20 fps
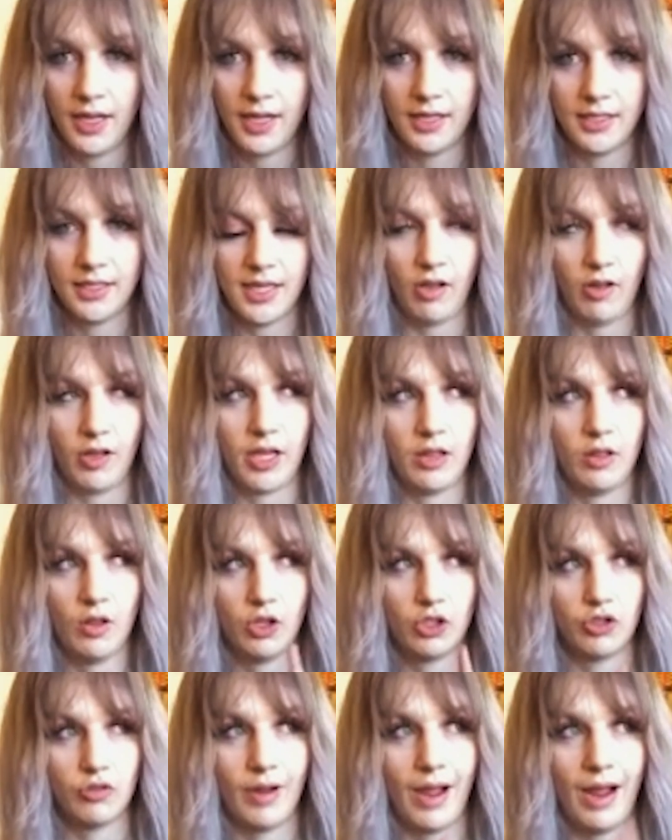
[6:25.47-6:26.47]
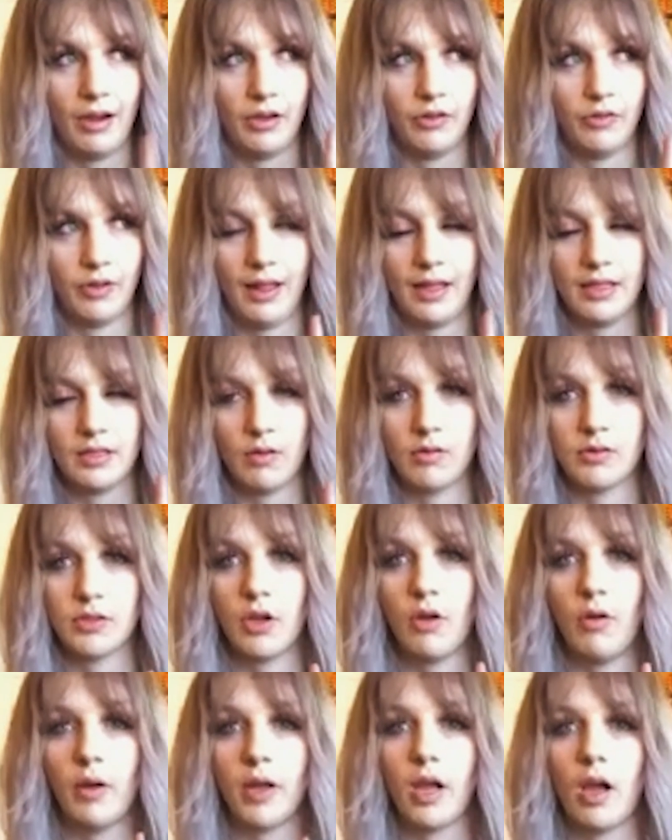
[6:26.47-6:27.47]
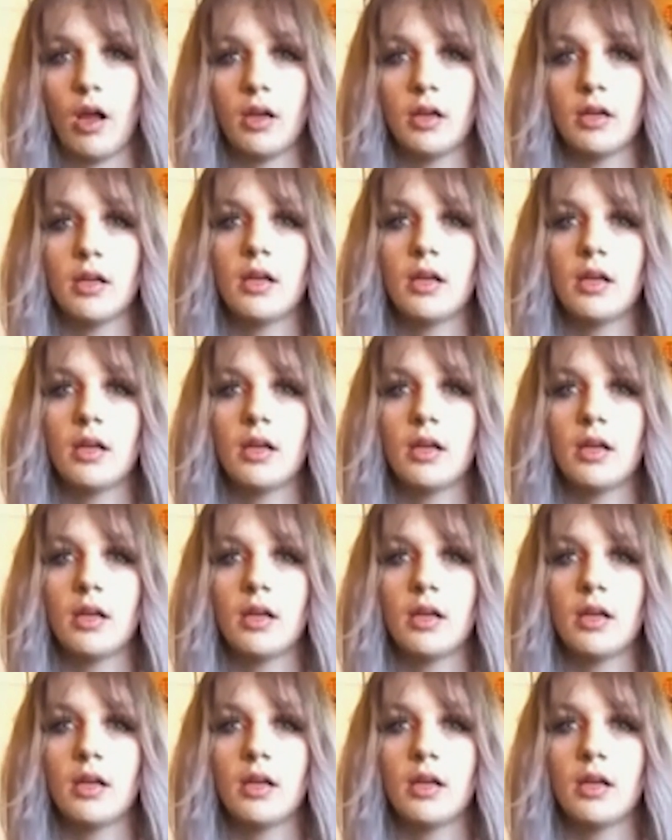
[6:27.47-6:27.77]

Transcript: until he looked around and realized what was going on.